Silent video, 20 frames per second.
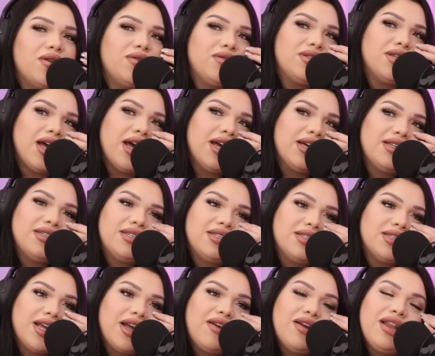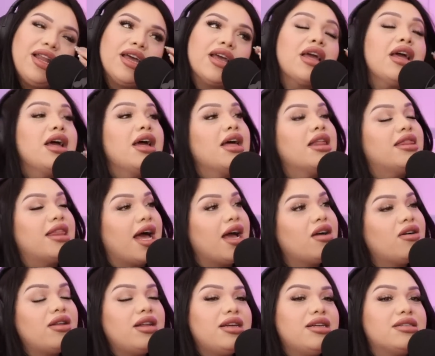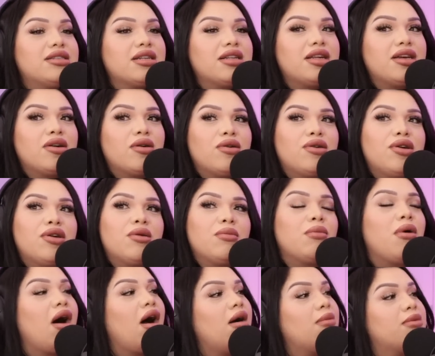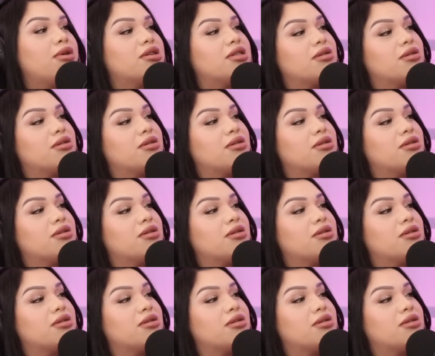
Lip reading: new text is scary. Like that could easily go to your mom or